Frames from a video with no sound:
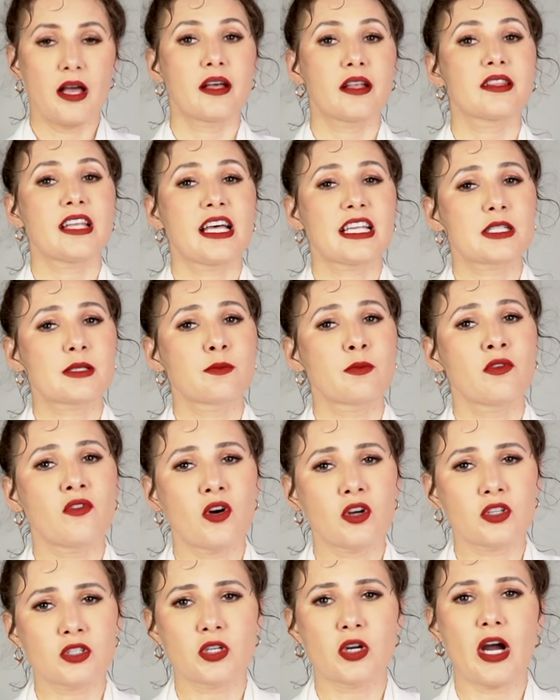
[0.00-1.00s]
Let's move
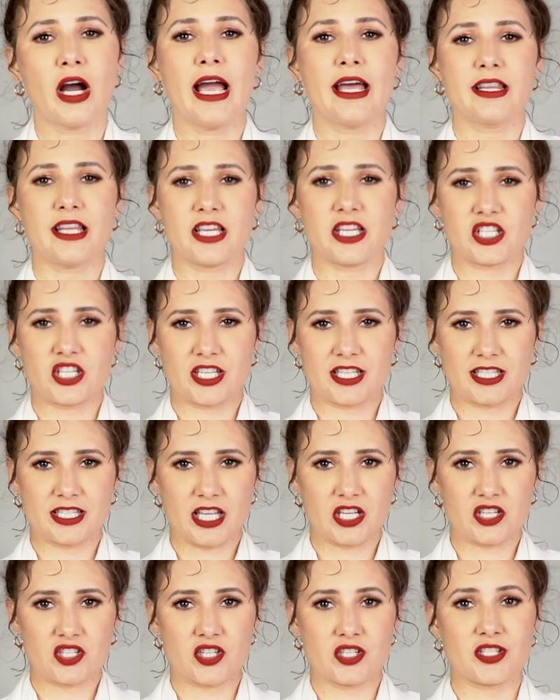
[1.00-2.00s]
on to eyelash
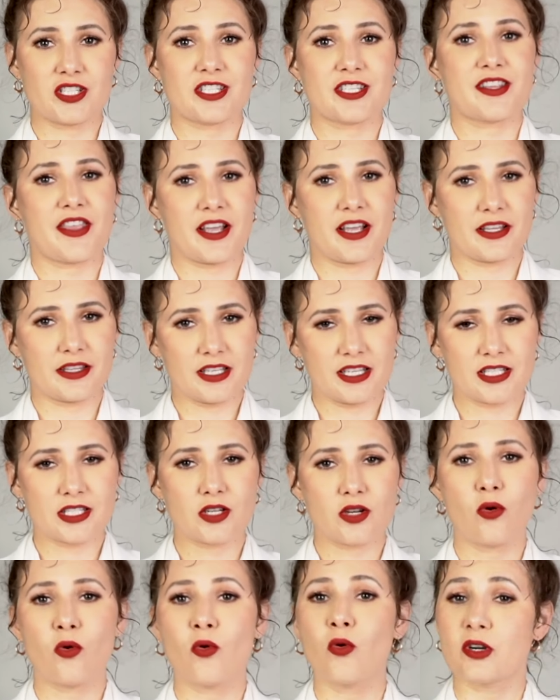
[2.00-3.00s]
extensions
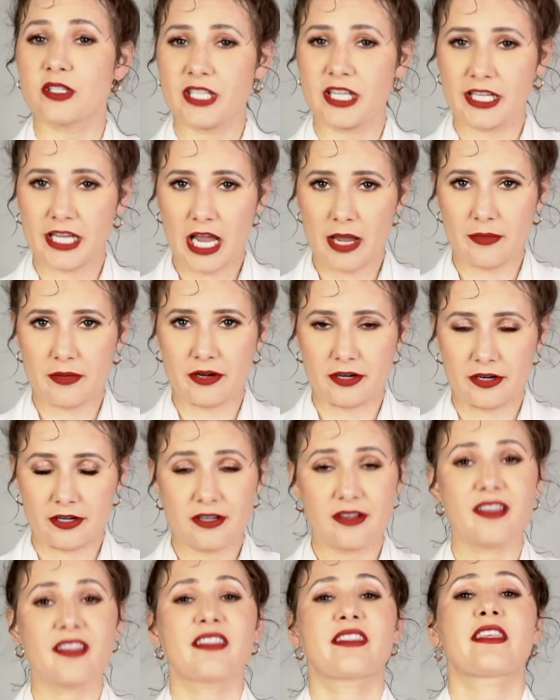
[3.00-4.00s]
thickness or diameter.
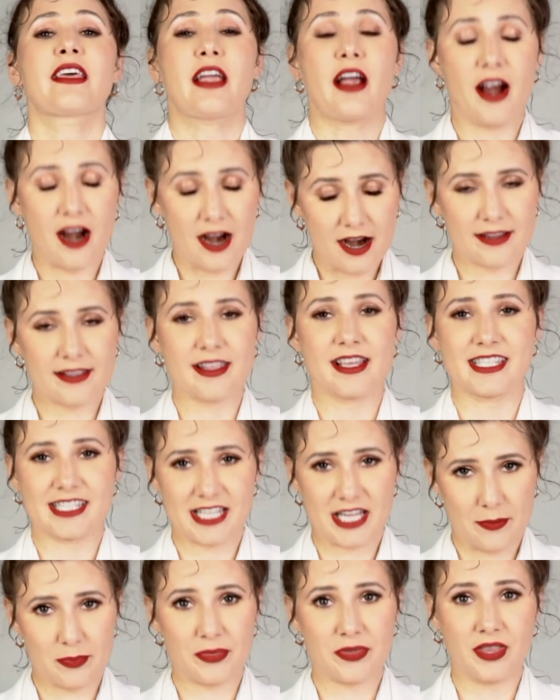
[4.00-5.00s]
They are the
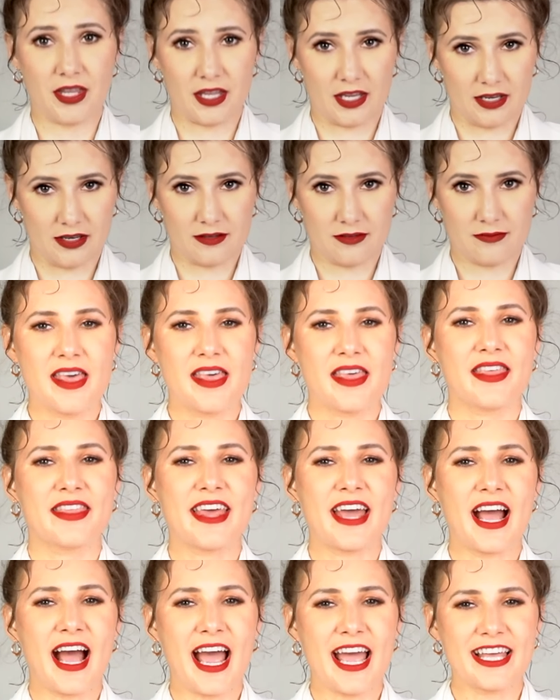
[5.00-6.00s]
same thing.
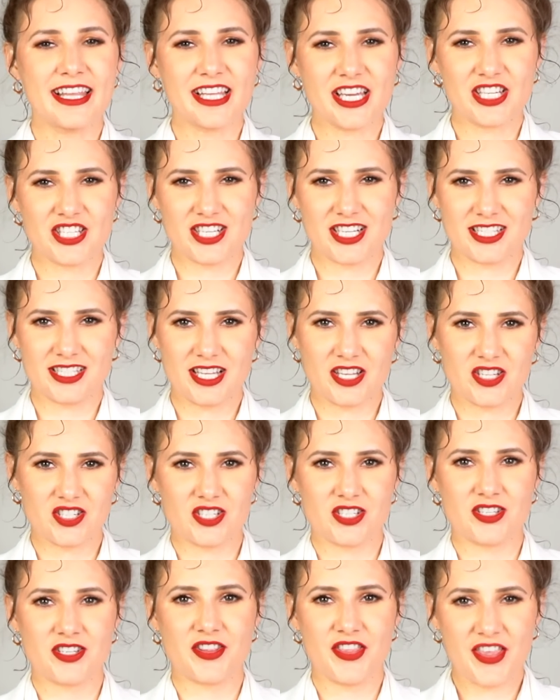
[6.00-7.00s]
The eyelash
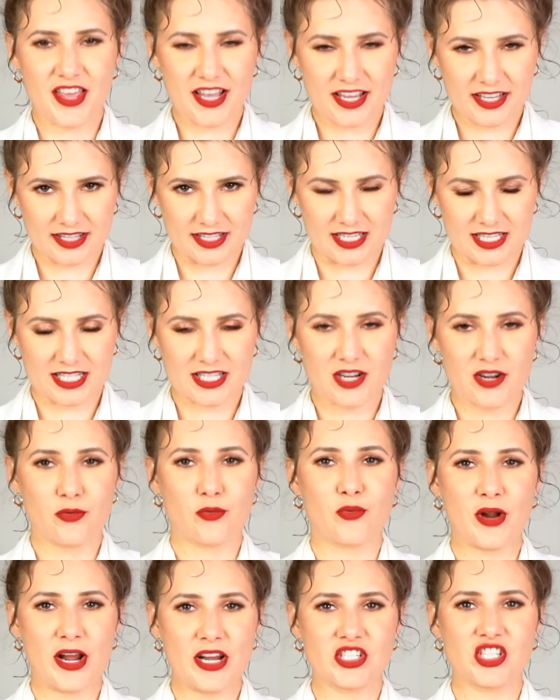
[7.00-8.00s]
extension's thickness
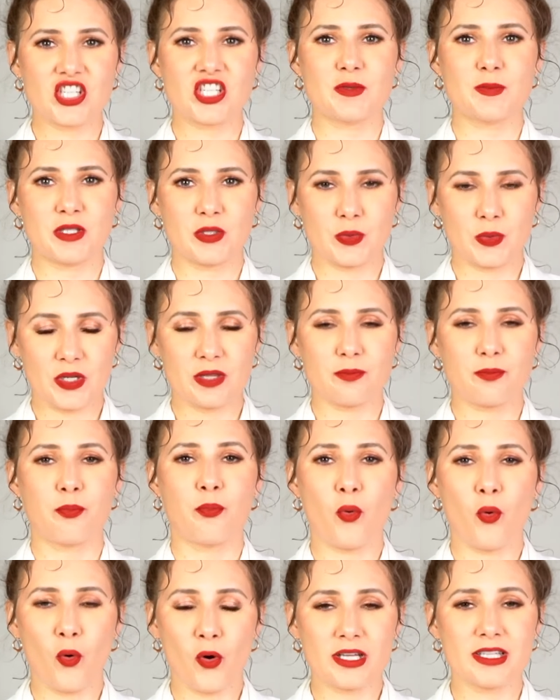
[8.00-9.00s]
ranges between
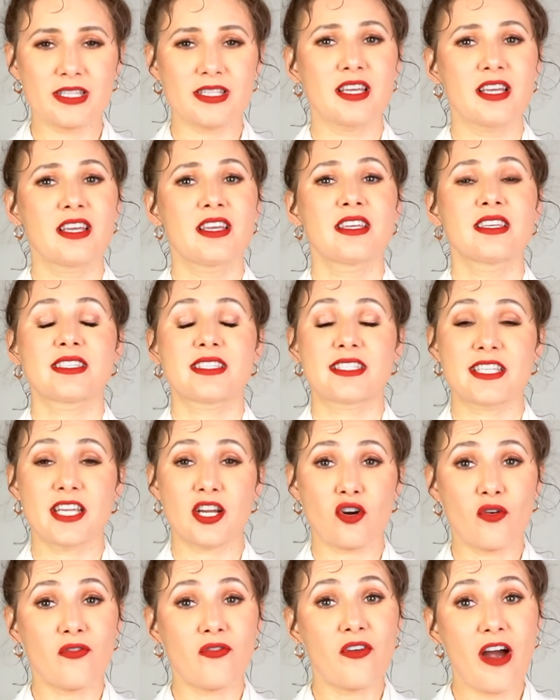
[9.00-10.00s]
0.05
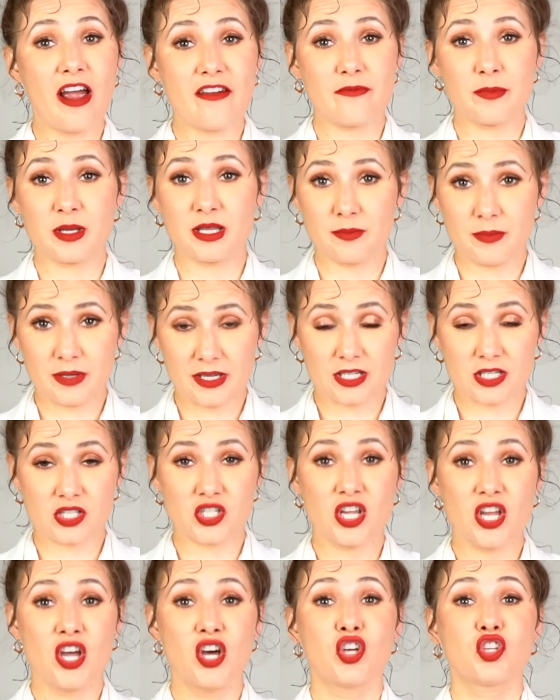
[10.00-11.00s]
mm
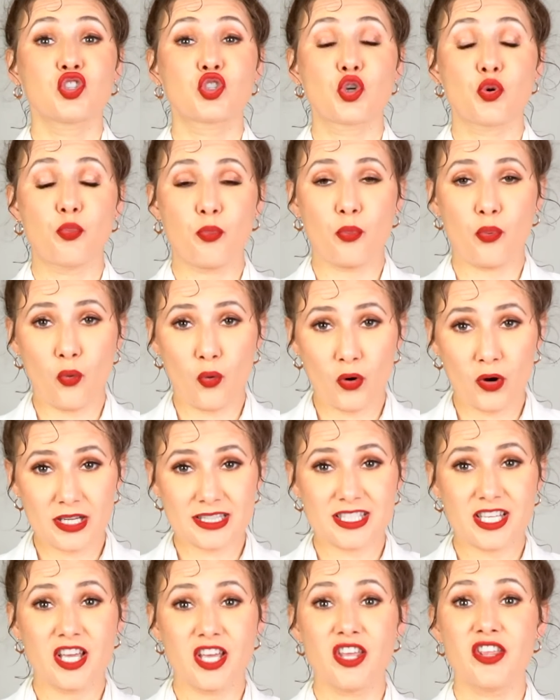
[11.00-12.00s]
to
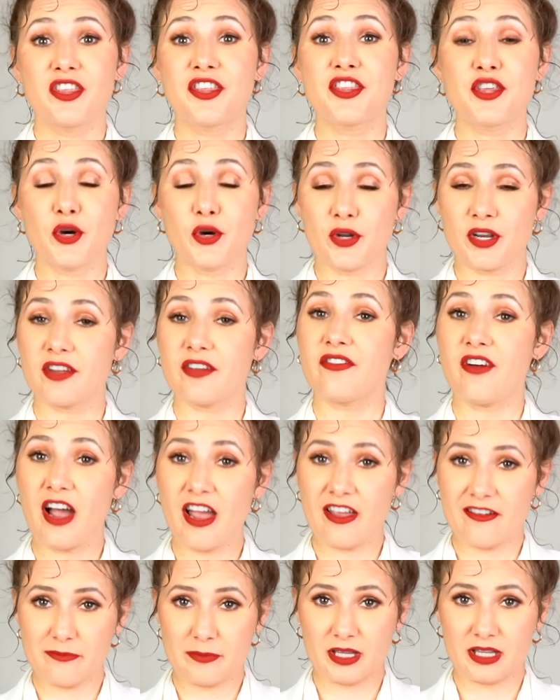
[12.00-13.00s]
0.35
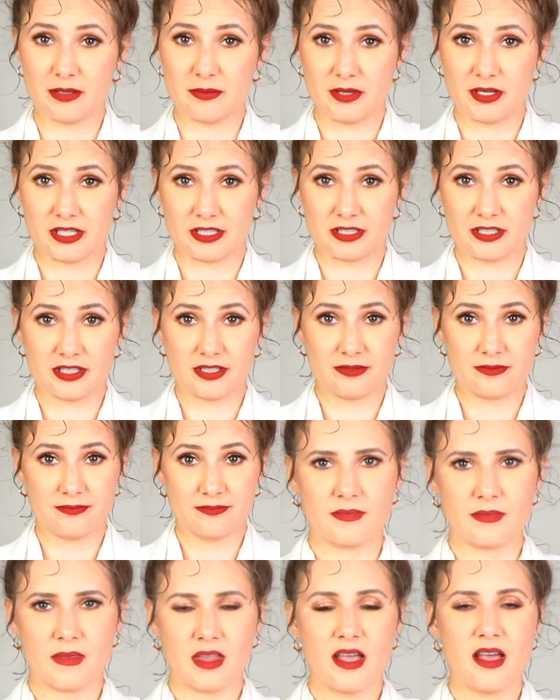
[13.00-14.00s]
mm.
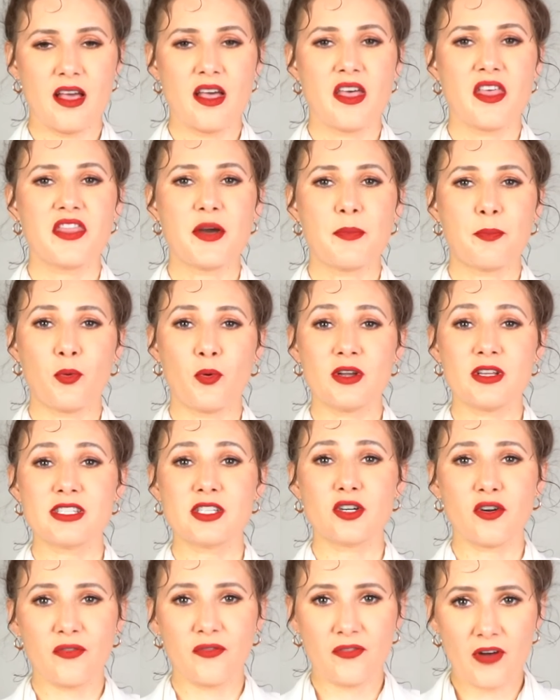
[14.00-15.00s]
The
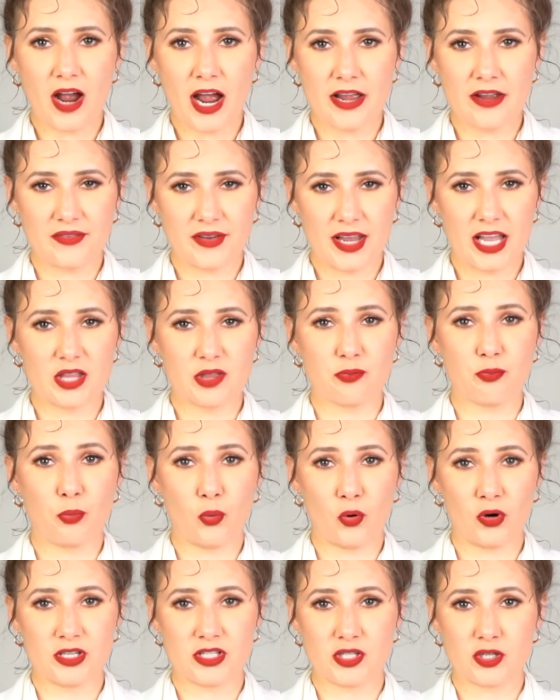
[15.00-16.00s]
0.05 and
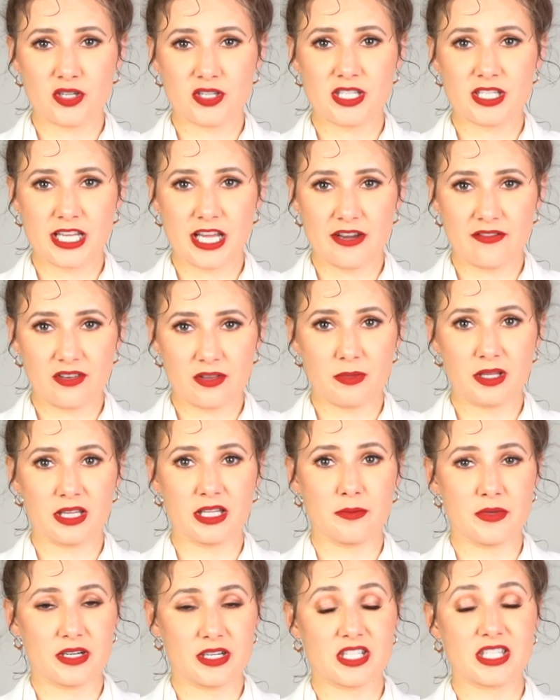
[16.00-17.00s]
0.07
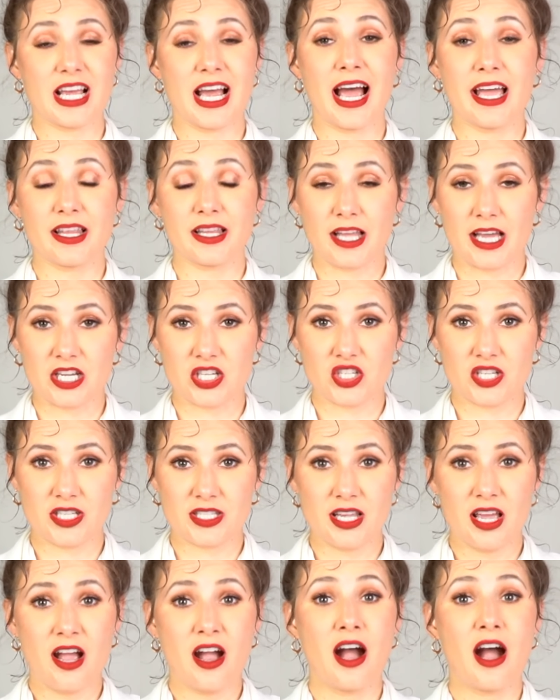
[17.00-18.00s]
mm
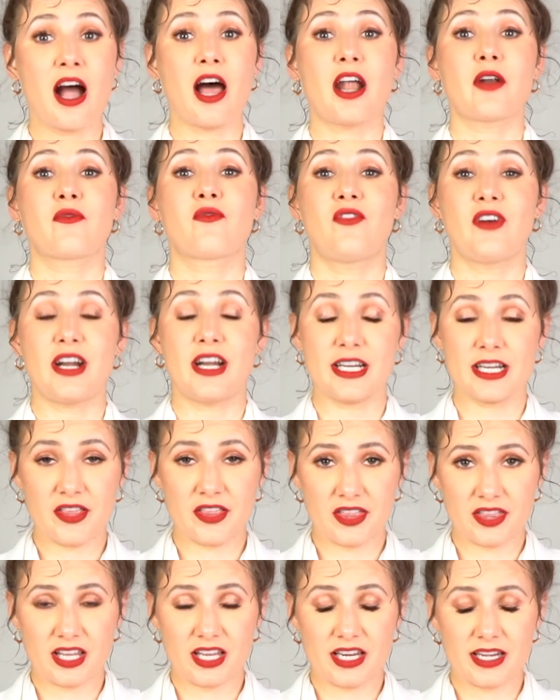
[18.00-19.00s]
eyelashes are very
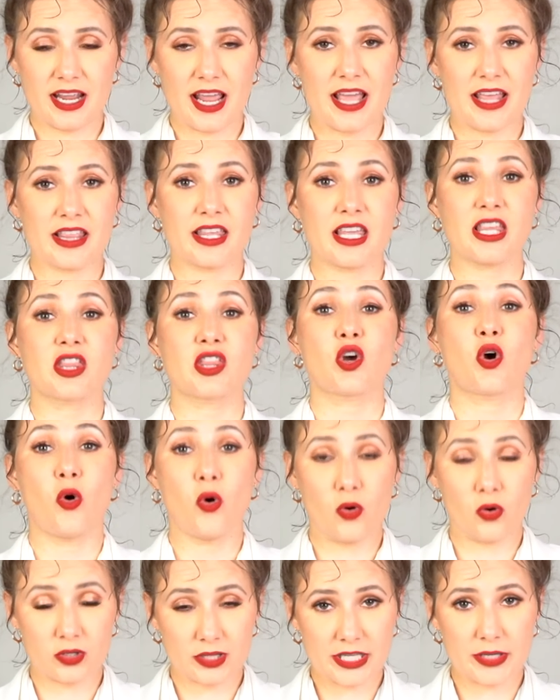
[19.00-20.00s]
thin and can
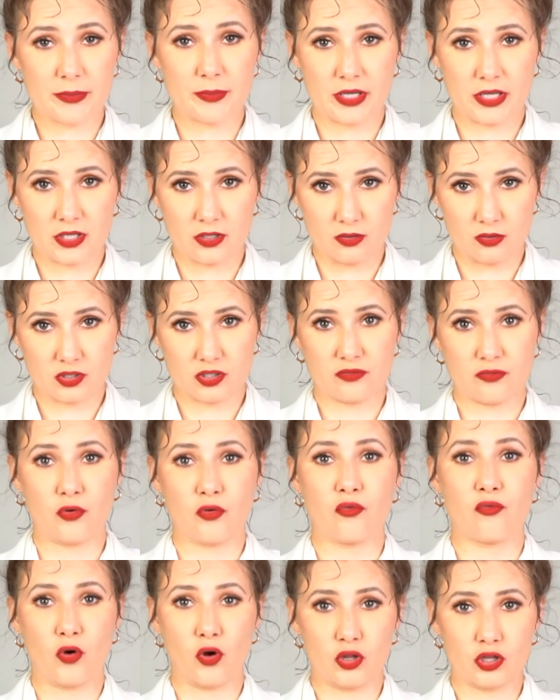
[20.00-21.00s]
only be used
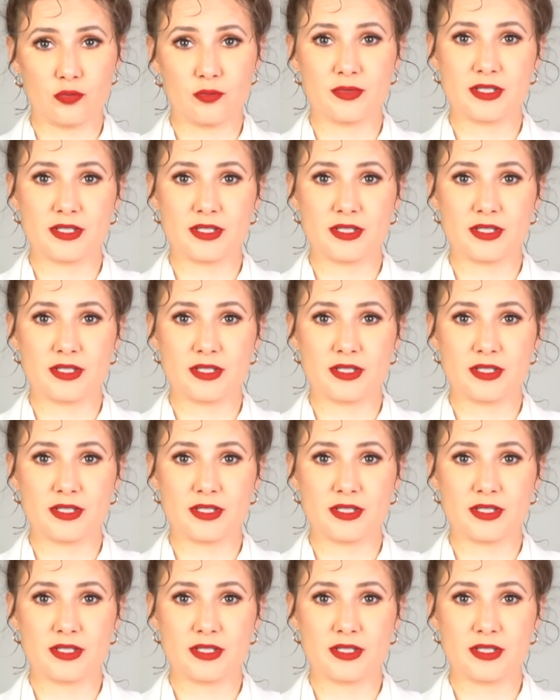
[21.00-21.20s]
for volume